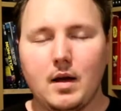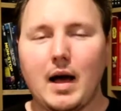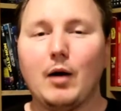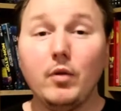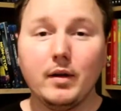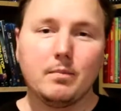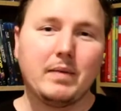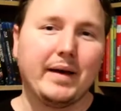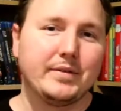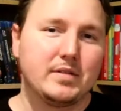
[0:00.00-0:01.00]
I want to get
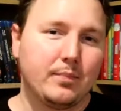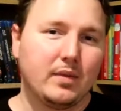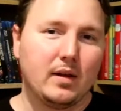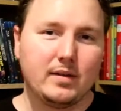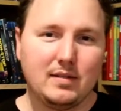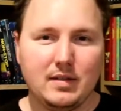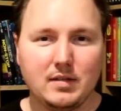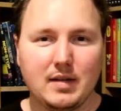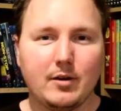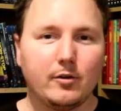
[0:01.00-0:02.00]
back to something I
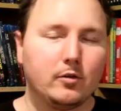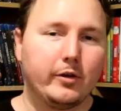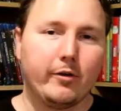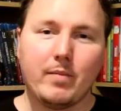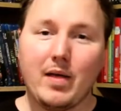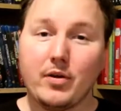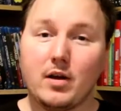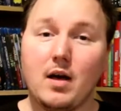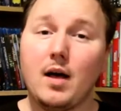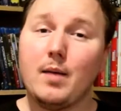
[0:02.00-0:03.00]
teased at earlier about the
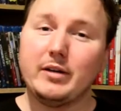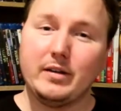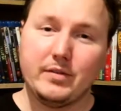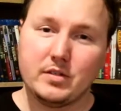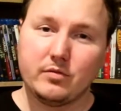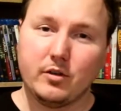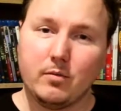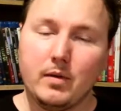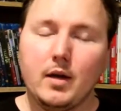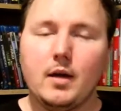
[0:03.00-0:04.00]
comedy in this film,